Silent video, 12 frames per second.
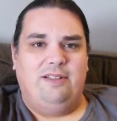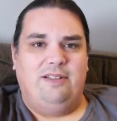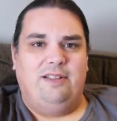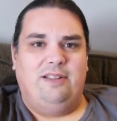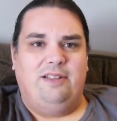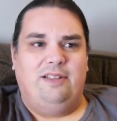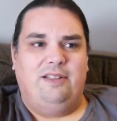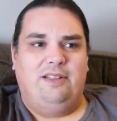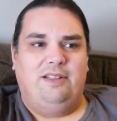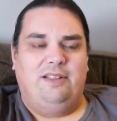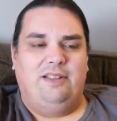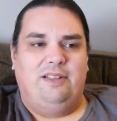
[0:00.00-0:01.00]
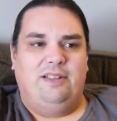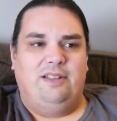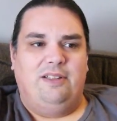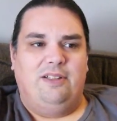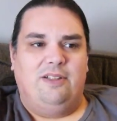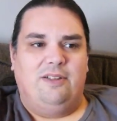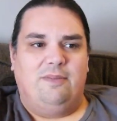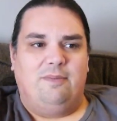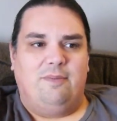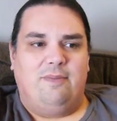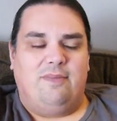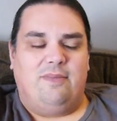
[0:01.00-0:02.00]

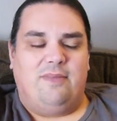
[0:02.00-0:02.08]
(no one is talking)